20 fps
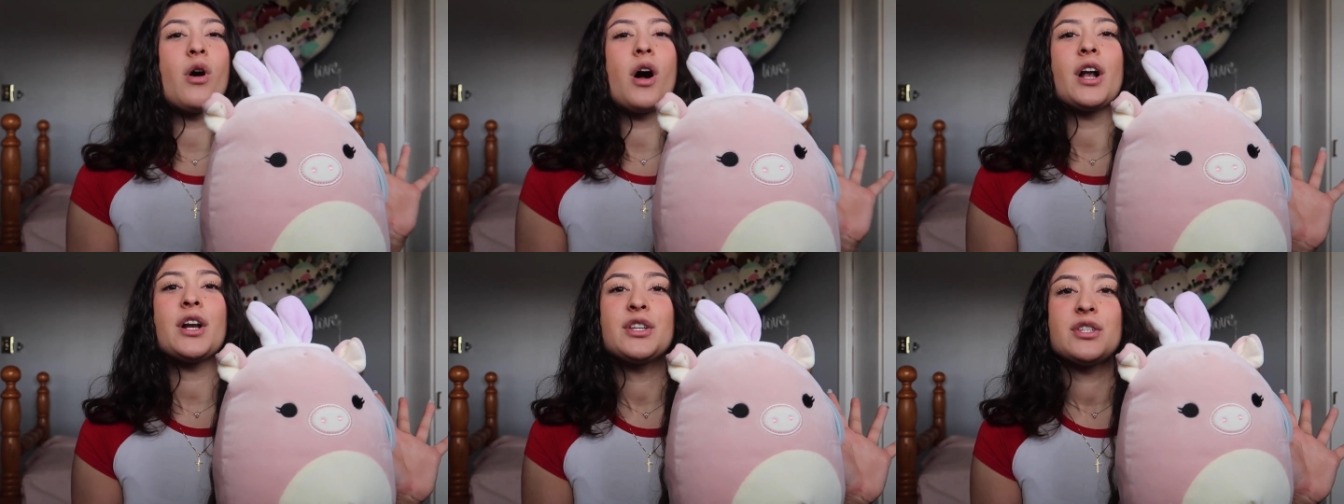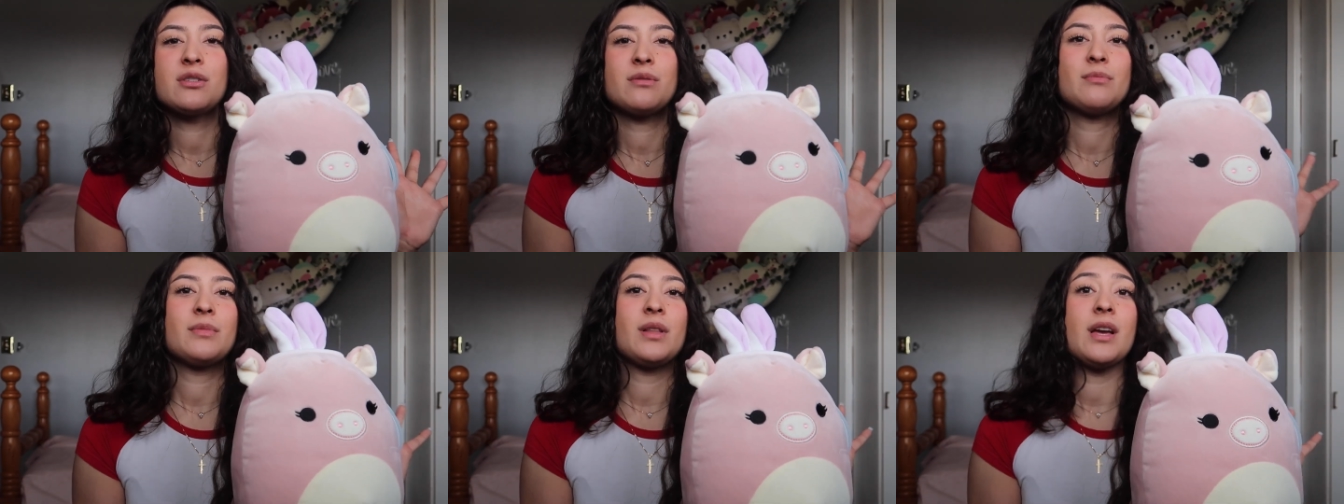watch
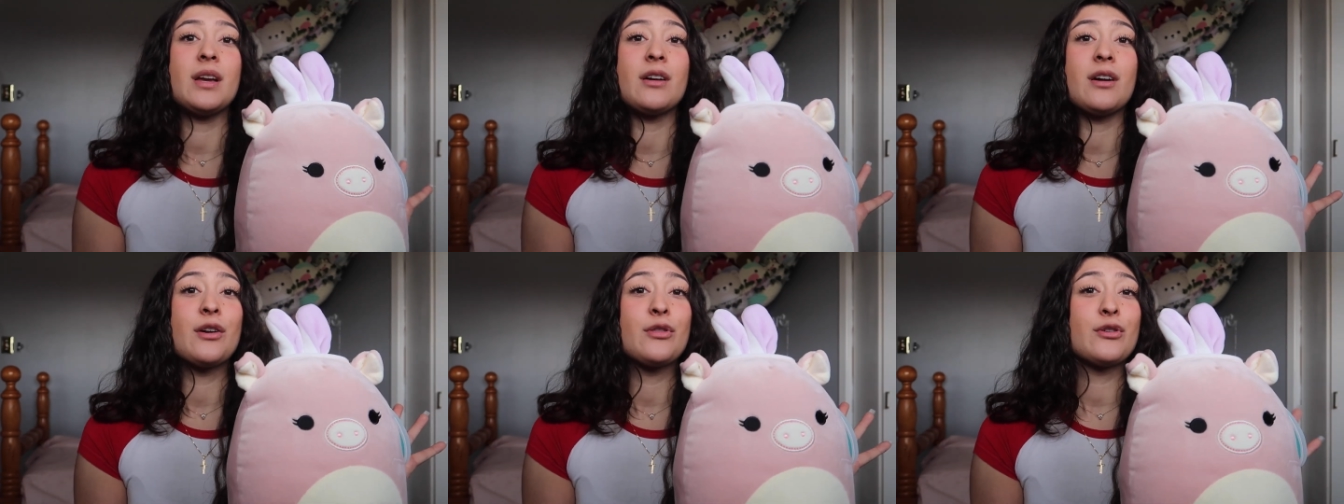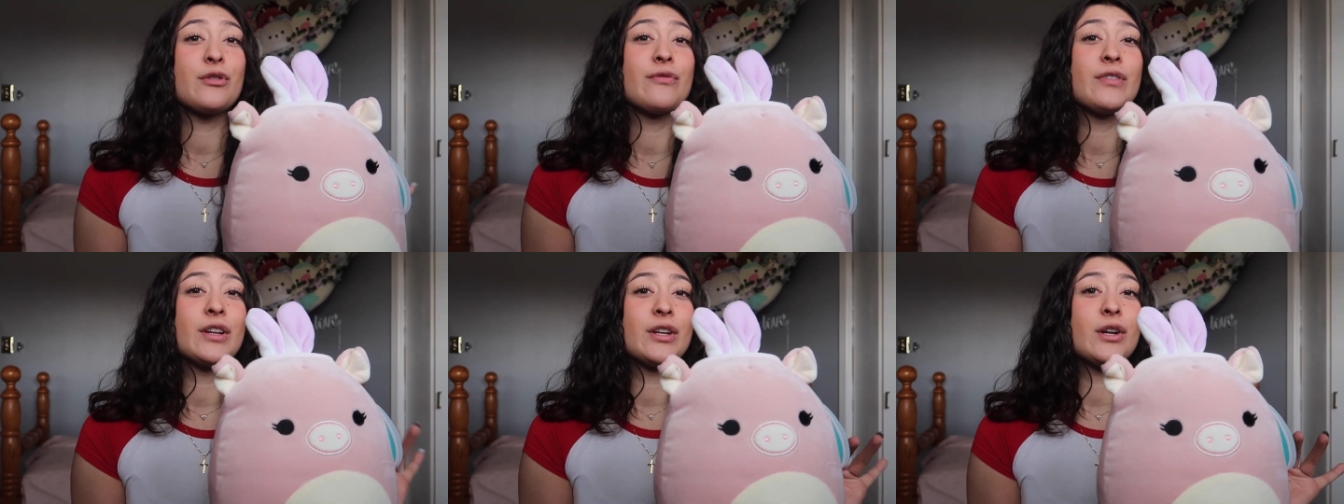some like
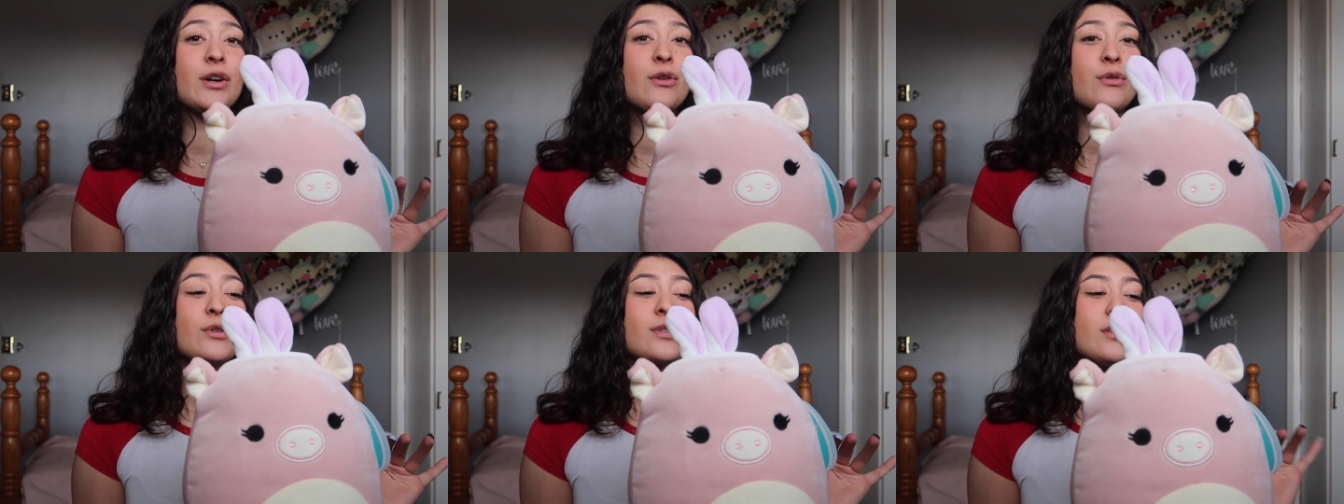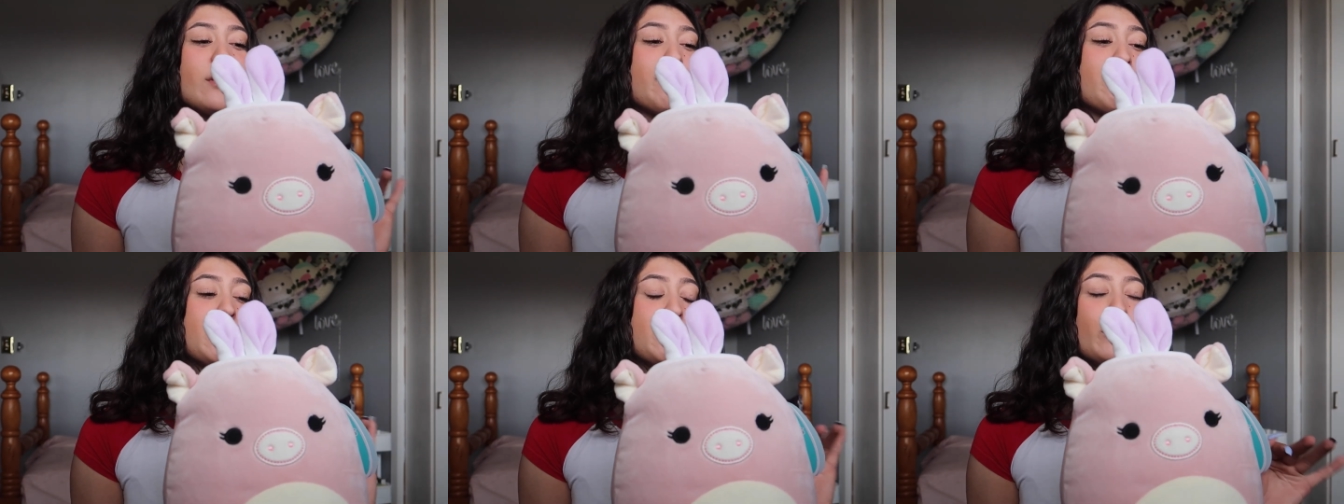other videos
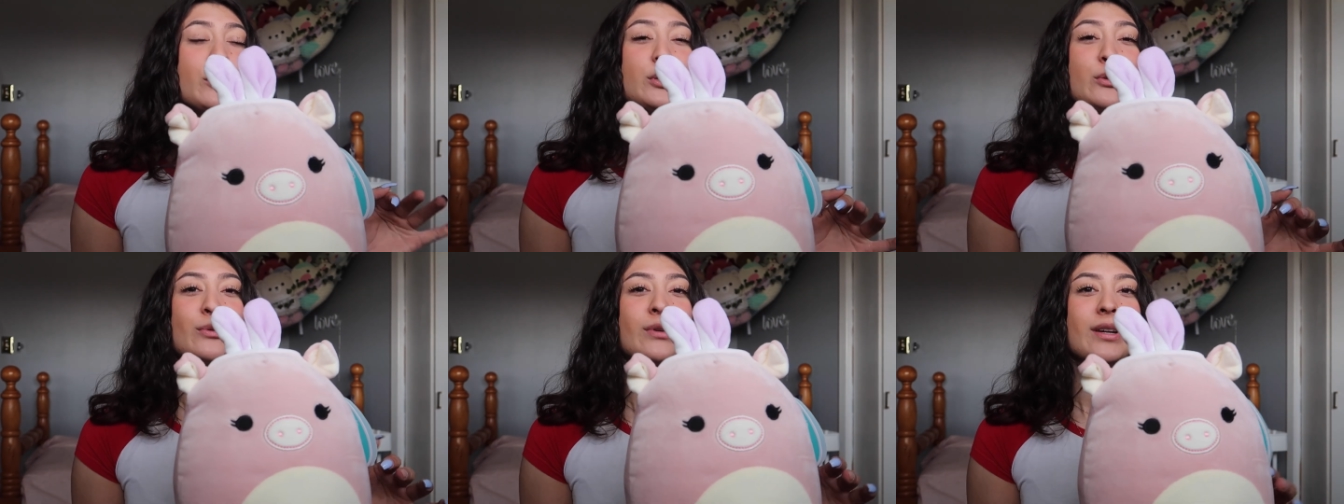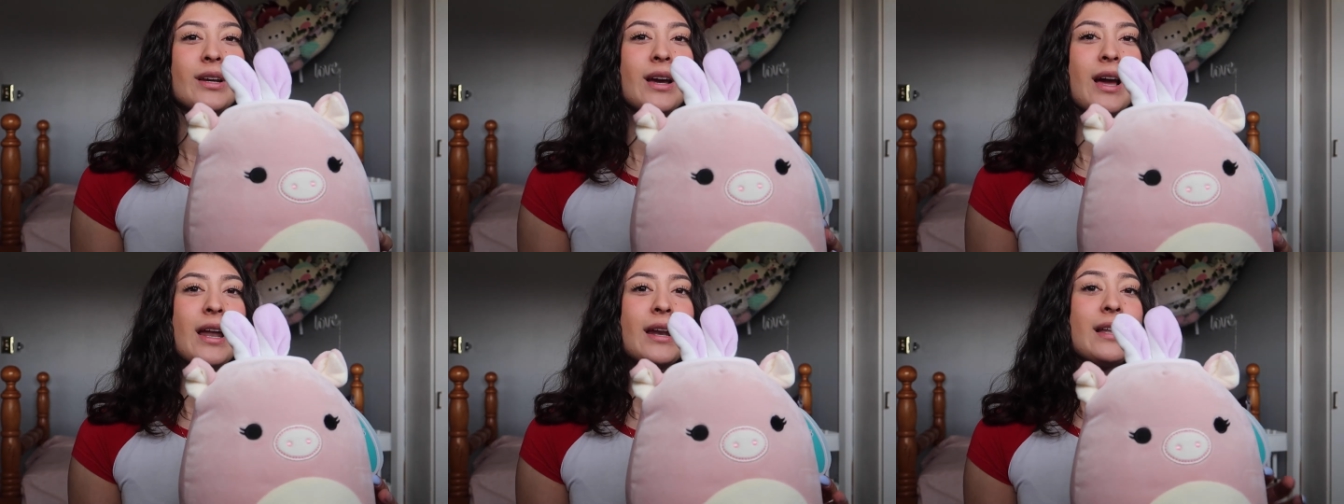of people
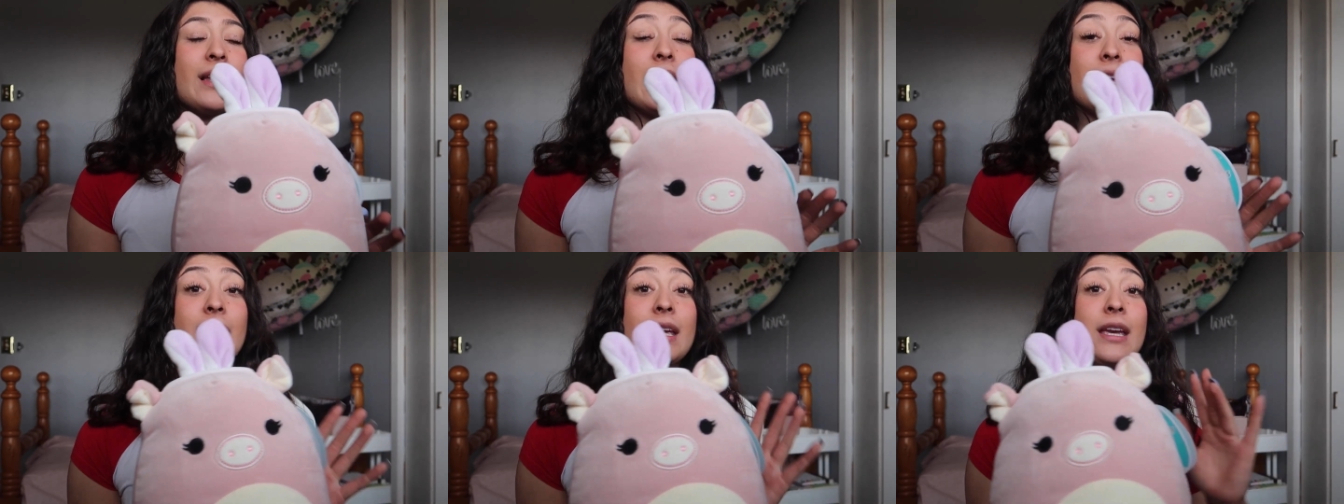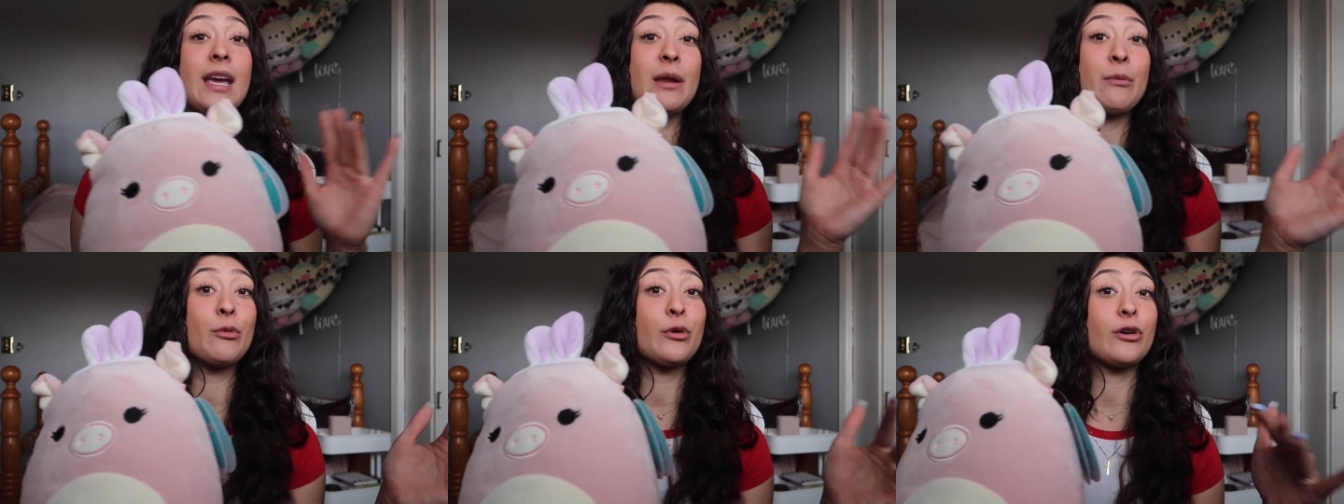doing it and like
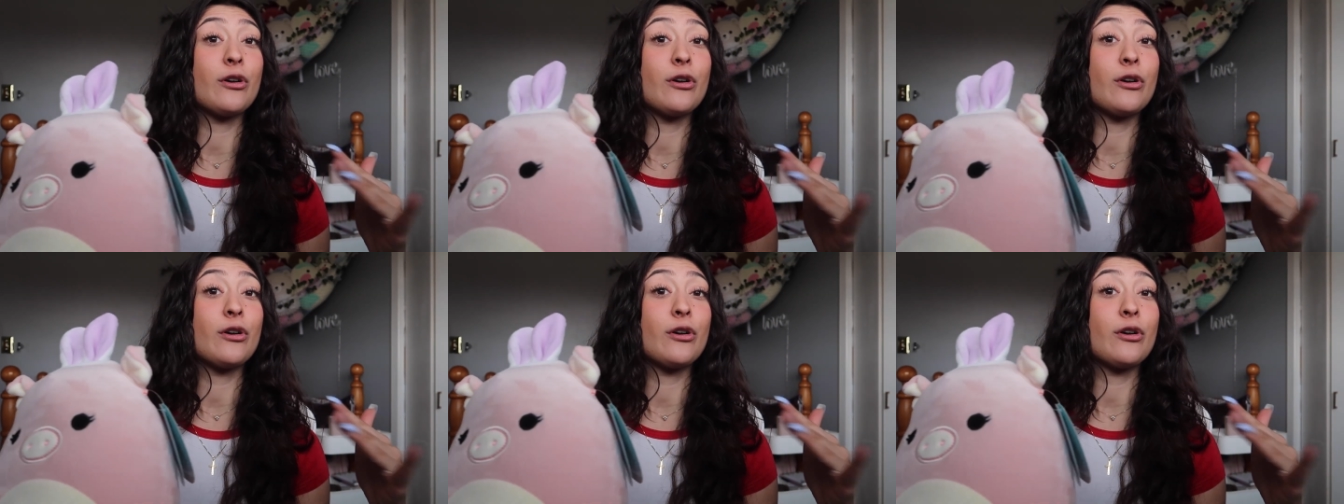gain